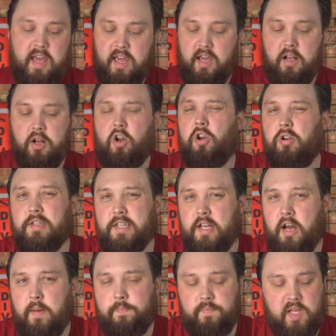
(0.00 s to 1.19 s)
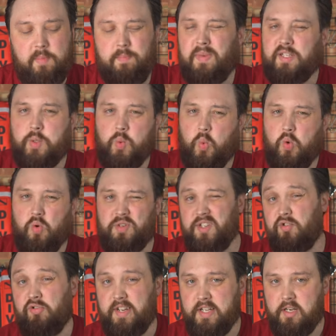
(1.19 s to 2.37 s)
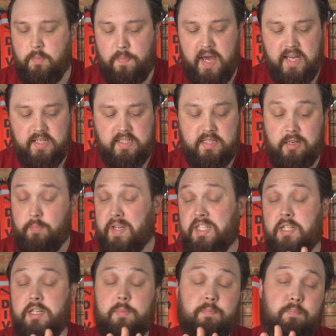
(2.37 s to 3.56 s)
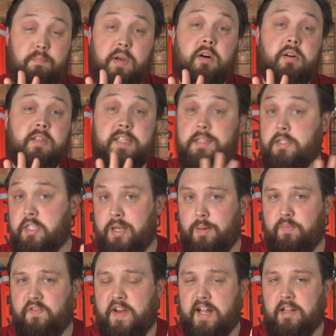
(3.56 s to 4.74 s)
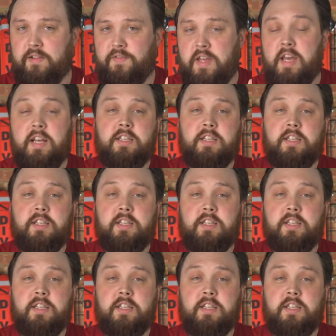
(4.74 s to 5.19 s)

it clogged it up, it mixed with water, created a paste, and it basically blocked his dump valve.